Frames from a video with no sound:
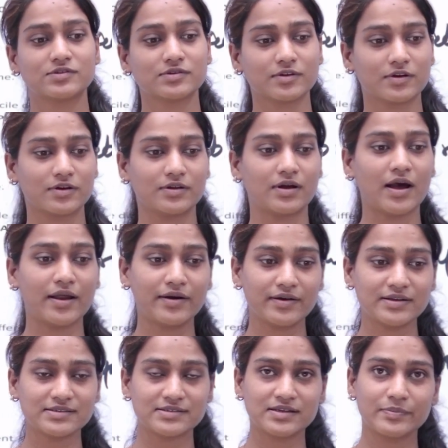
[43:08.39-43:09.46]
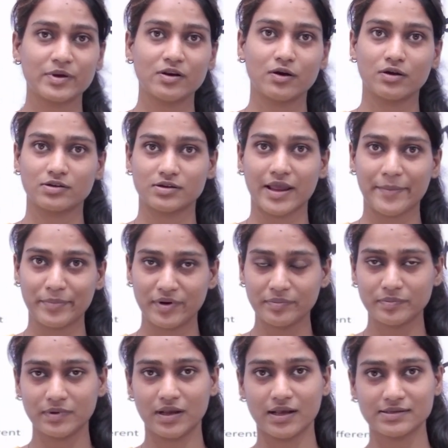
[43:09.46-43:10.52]
unreasonable or
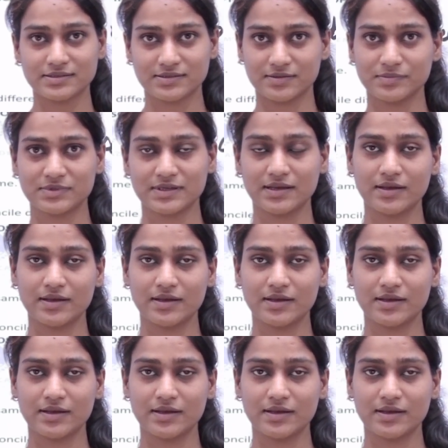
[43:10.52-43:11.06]
abrupt customs,